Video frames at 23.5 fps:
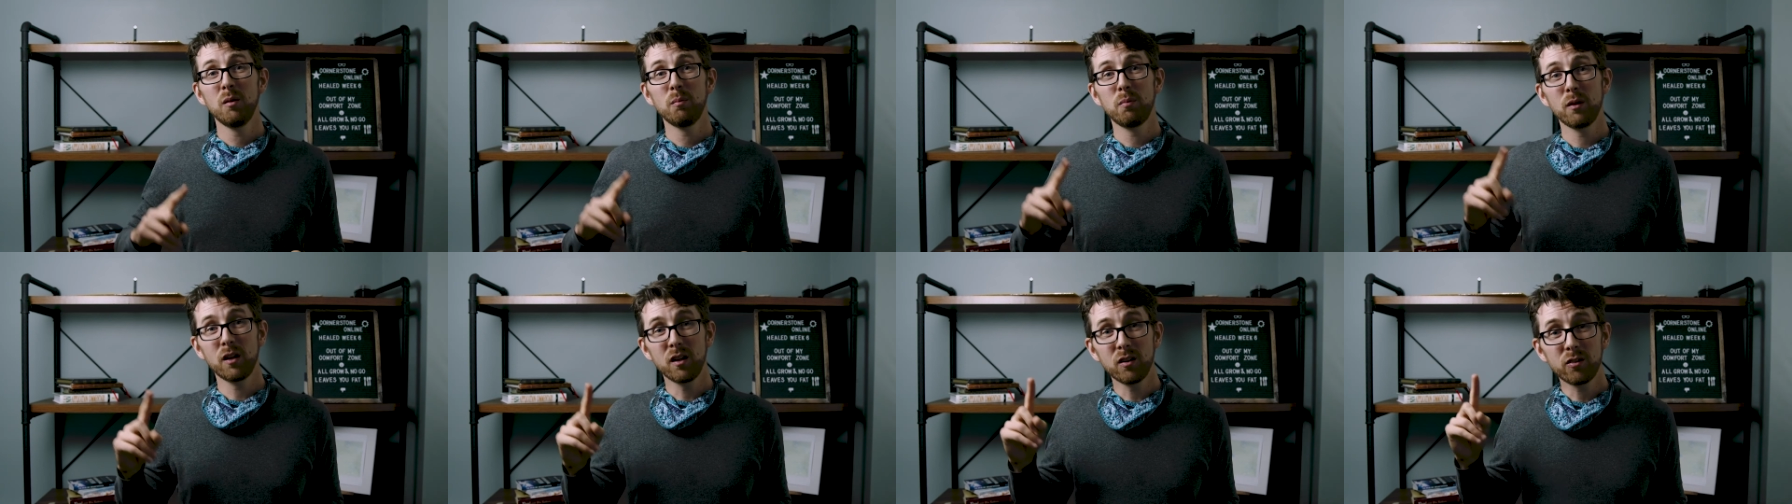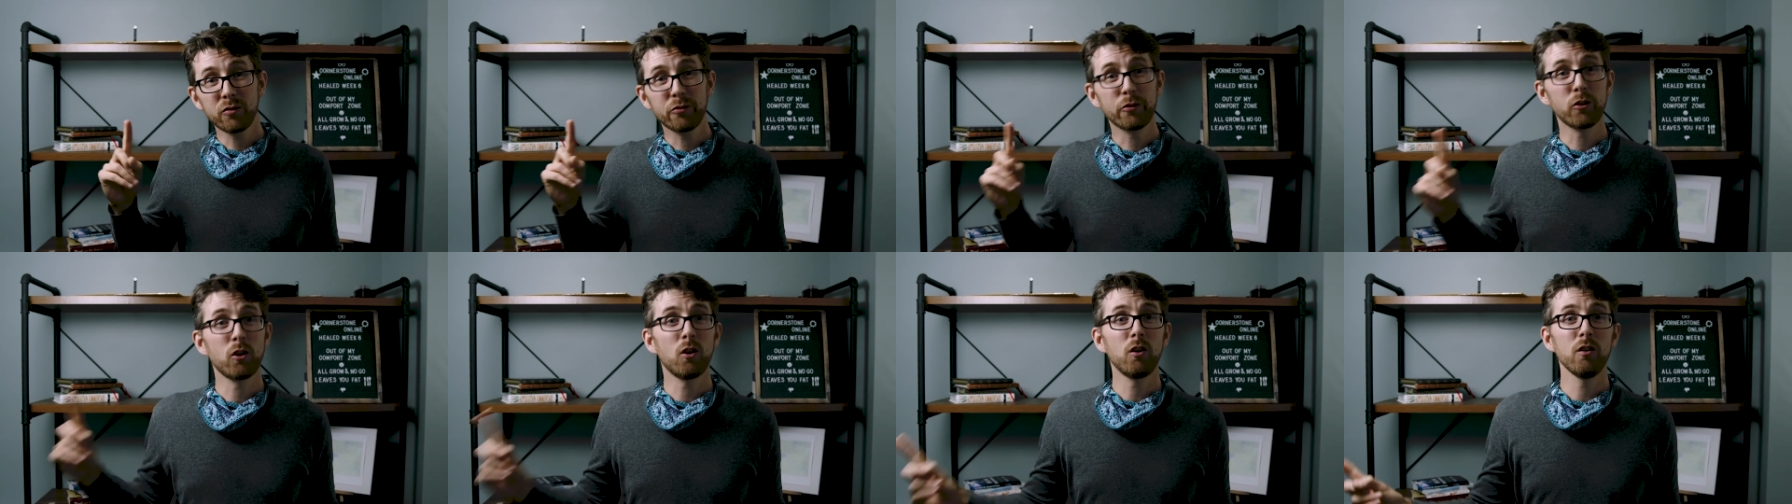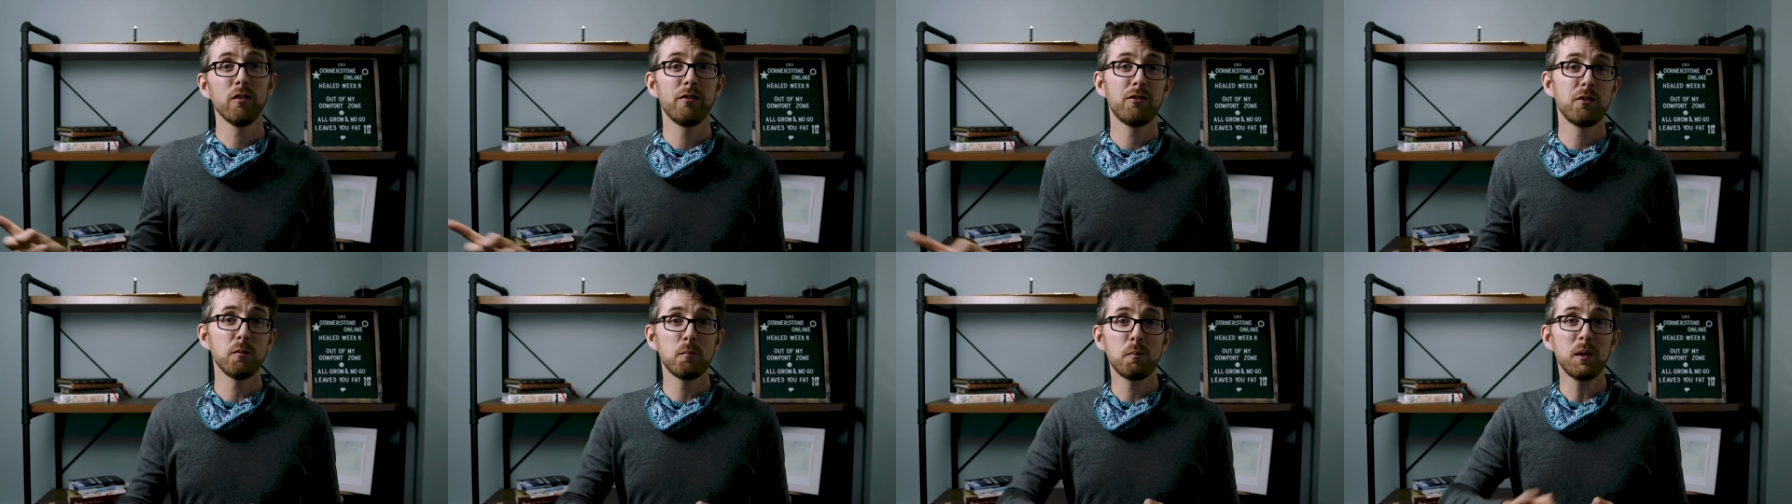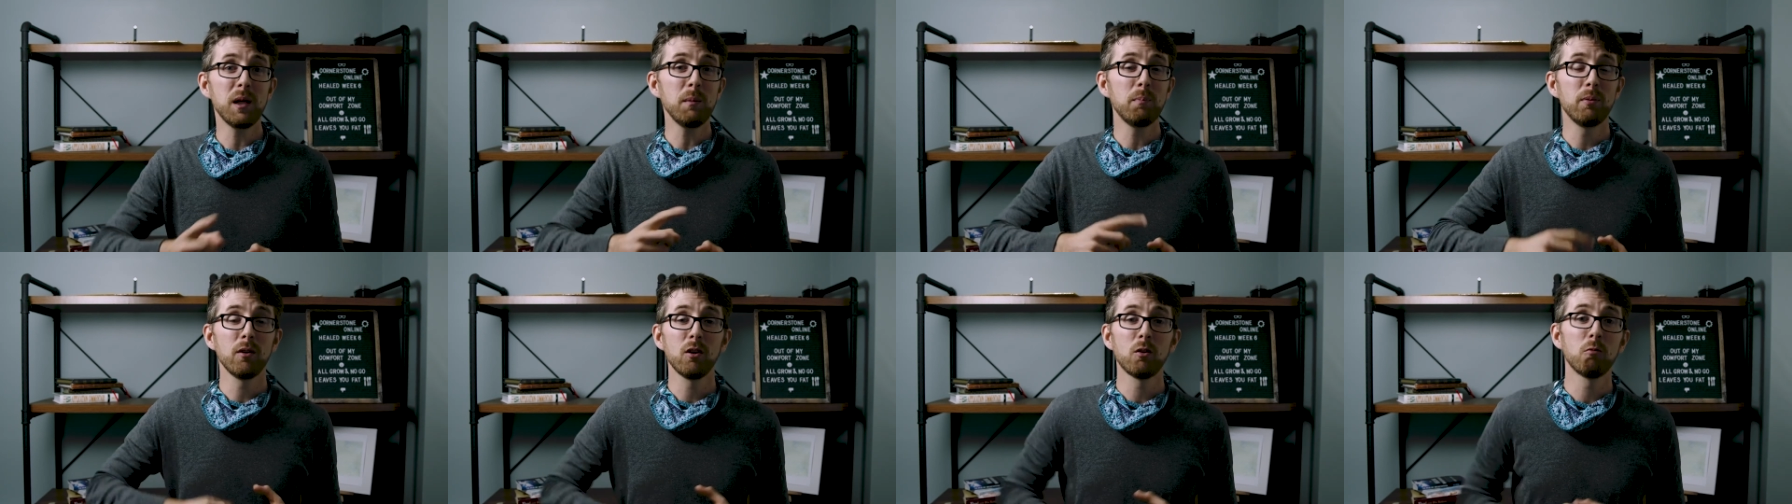but it's for all of the
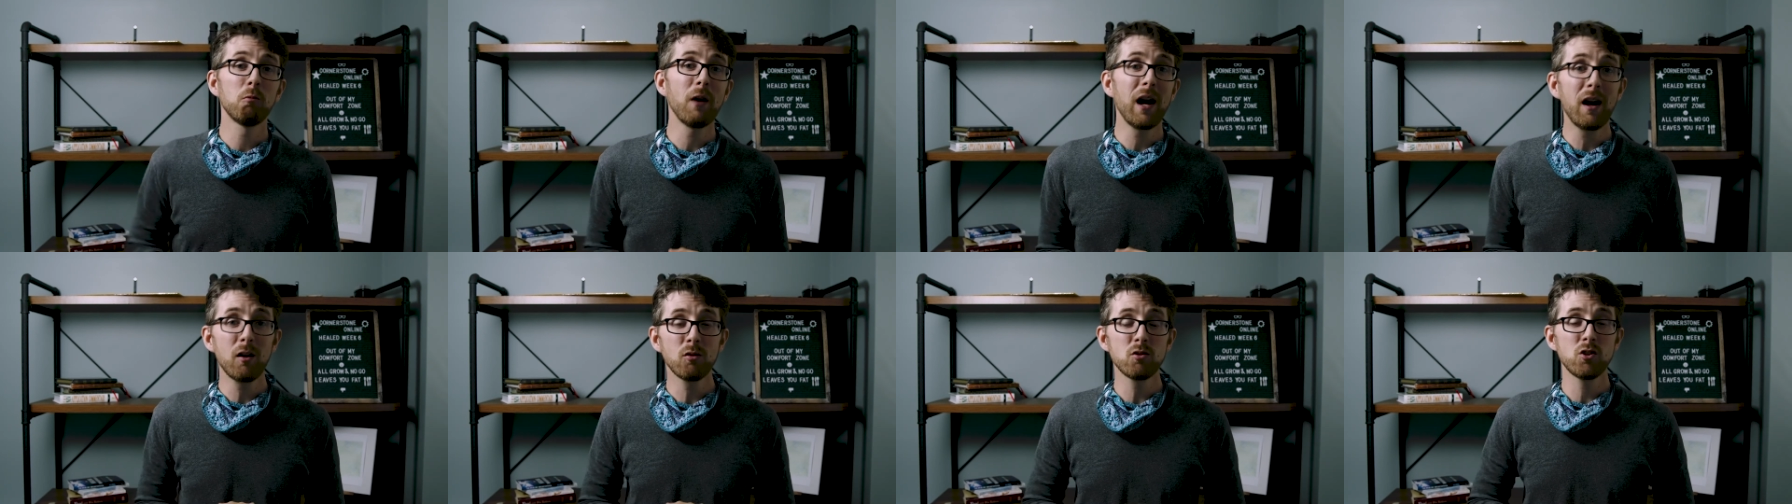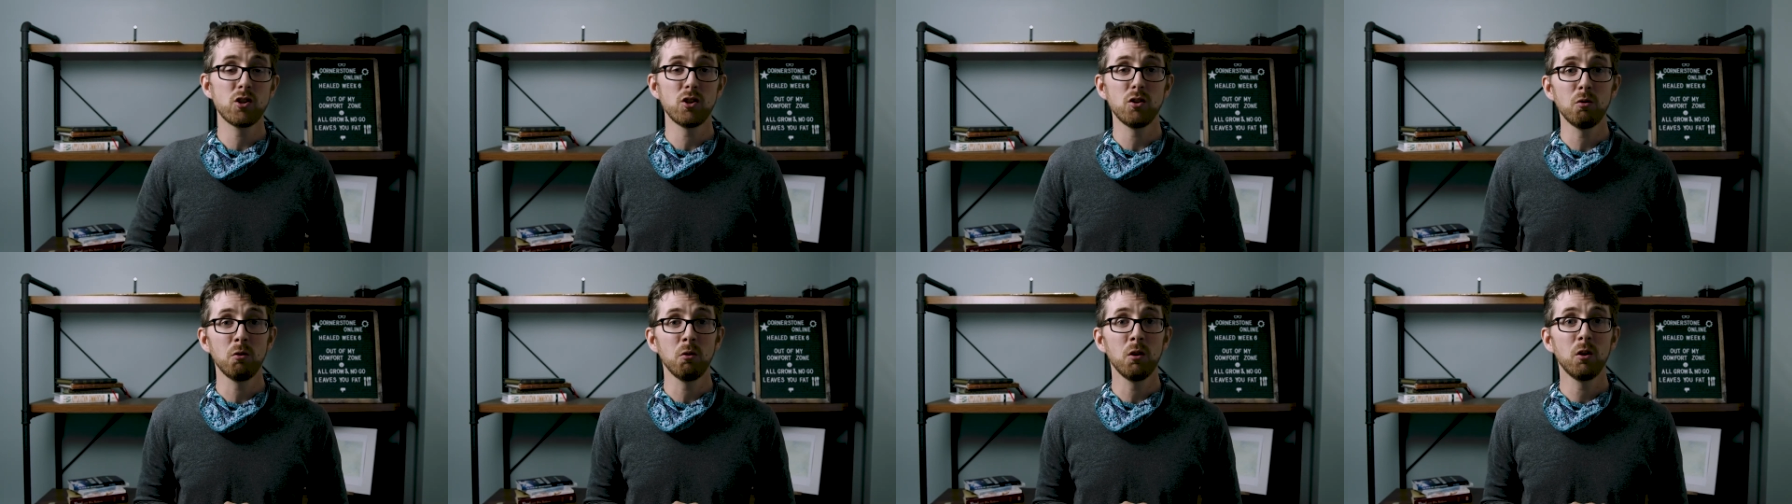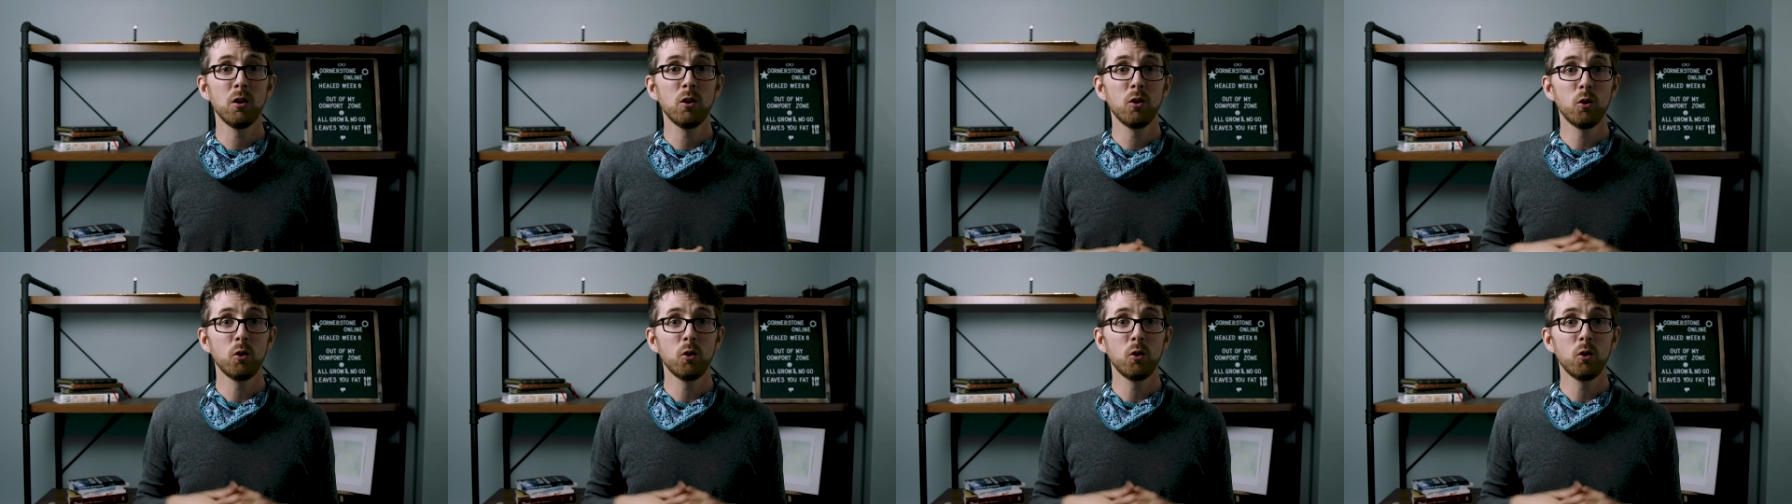people around you